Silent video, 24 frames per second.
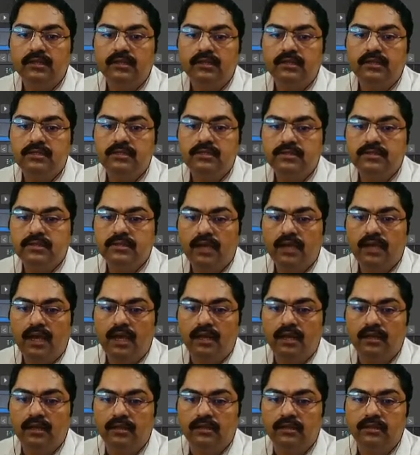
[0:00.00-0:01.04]
Scale,
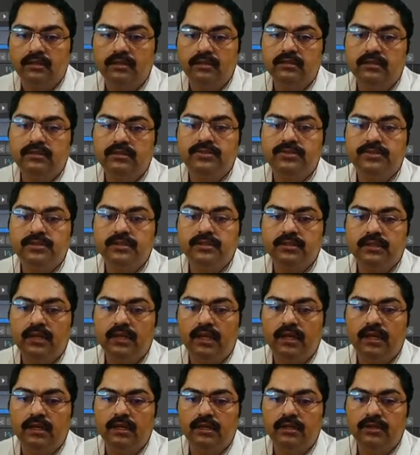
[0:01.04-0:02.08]

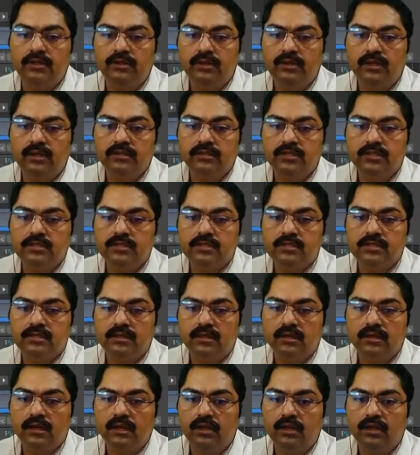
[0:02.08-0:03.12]
you can just
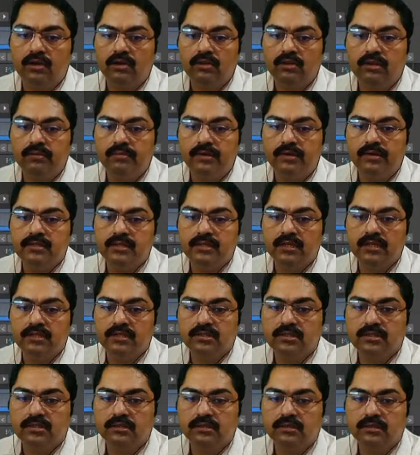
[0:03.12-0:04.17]
click on the mid
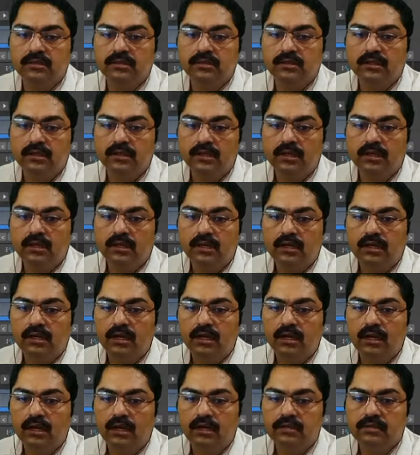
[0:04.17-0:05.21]
section
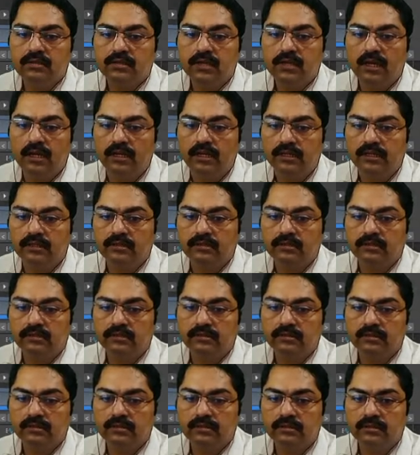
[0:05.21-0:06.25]
and scale it.
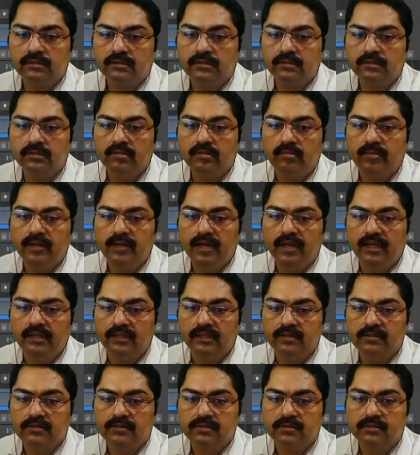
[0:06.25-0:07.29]
It will be like
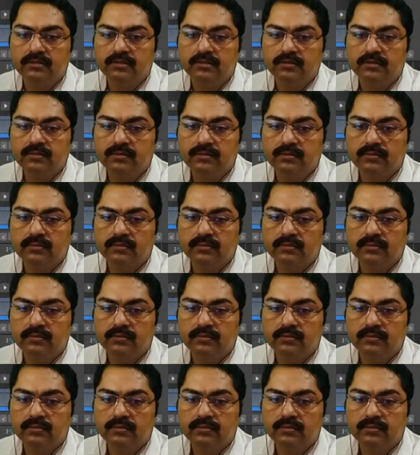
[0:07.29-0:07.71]
this.